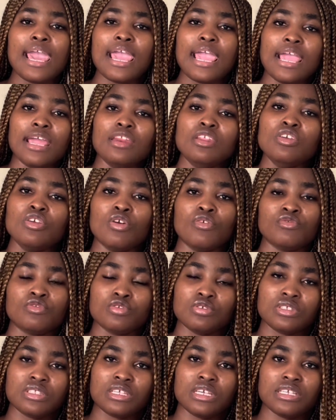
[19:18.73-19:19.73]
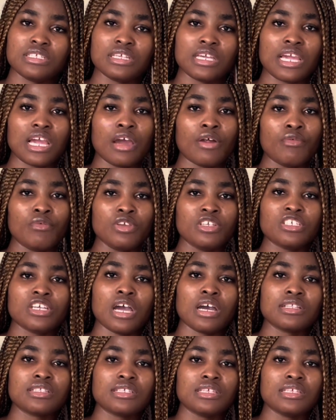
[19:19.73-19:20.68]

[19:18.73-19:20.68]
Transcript: any of those things, they can reach out